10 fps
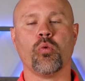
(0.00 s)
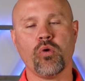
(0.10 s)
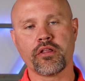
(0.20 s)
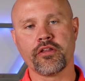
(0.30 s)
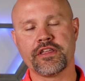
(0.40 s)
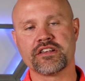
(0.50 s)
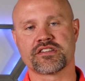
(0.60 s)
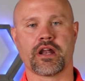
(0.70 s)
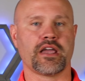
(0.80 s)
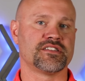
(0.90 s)
But one of the things
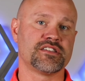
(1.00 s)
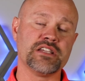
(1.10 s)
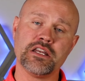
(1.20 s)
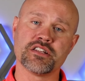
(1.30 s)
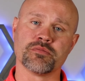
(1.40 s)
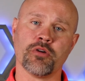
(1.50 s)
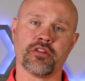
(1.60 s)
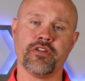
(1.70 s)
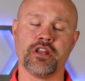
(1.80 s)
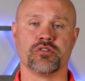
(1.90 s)
that I had seen in some
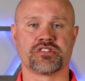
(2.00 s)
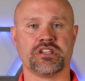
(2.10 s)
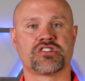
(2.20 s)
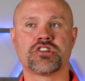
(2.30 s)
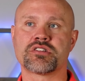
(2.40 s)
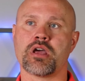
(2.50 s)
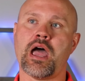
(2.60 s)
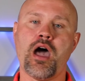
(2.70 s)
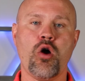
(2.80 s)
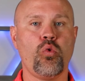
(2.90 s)
other videos is just
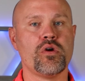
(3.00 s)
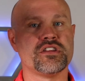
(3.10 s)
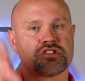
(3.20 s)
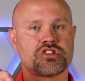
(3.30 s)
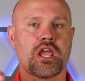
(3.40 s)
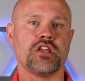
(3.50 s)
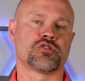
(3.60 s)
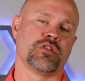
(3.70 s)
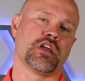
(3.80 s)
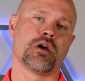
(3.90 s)
how winds
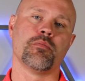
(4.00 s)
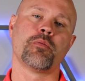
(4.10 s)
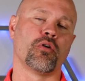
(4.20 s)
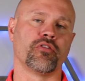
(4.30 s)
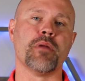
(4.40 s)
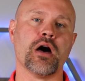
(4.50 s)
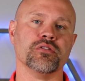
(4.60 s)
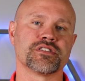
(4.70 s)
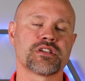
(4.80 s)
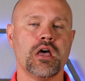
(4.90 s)
change when they come up over
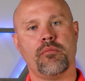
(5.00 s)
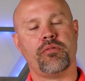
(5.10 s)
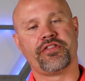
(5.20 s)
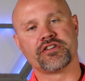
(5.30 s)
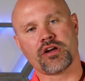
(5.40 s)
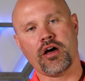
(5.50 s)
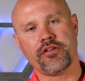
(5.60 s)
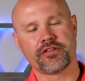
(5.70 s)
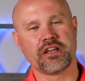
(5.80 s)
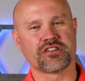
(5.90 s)
mountains. But there's
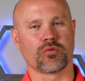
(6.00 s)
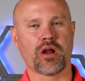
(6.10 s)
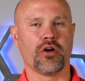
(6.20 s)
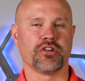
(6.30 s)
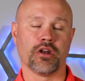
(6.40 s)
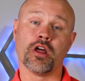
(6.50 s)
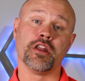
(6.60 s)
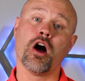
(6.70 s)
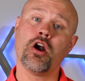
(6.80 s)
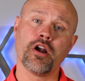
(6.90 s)
other things around
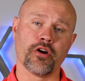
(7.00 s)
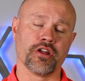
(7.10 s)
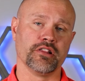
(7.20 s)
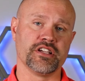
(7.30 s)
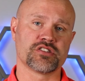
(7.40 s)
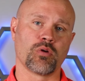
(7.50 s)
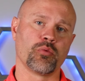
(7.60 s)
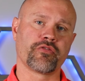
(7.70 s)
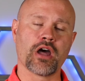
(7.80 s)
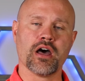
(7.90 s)
in our area, at least, where
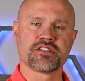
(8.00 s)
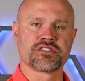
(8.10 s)
we've got